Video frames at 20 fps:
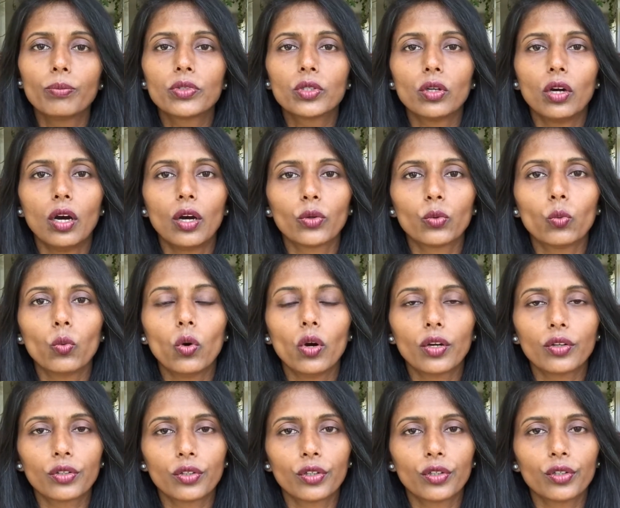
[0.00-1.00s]
to hot
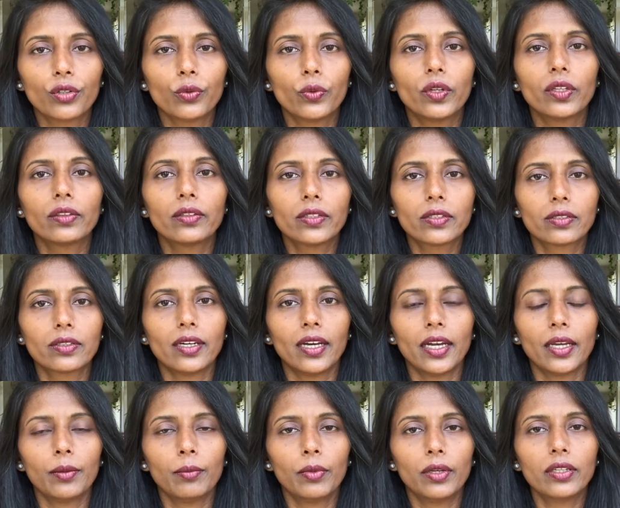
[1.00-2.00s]
water during this
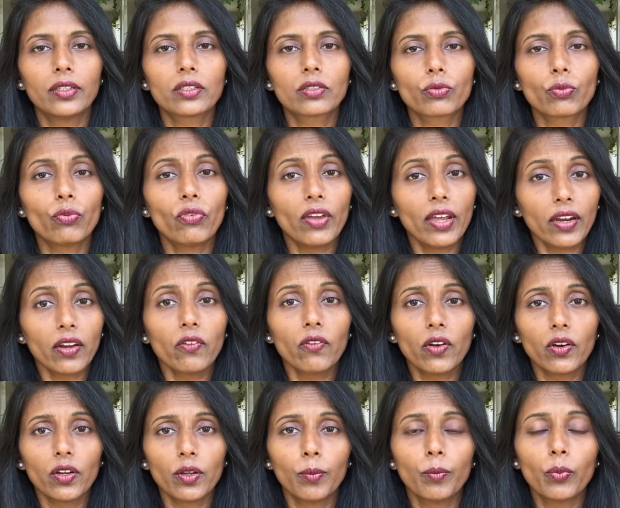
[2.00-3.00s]
time, is very,
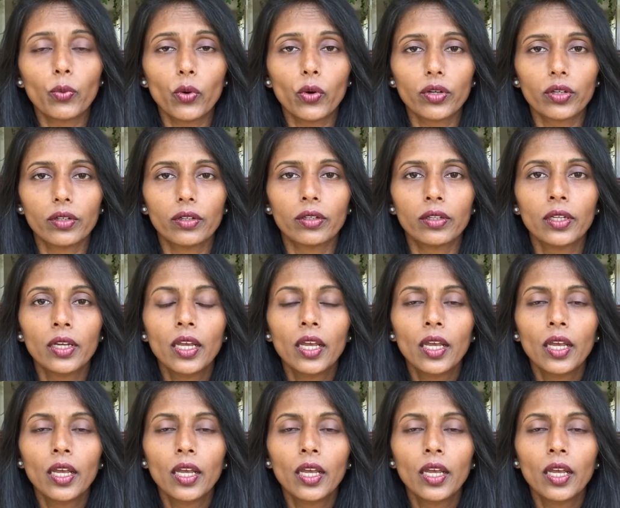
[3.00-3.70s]
very important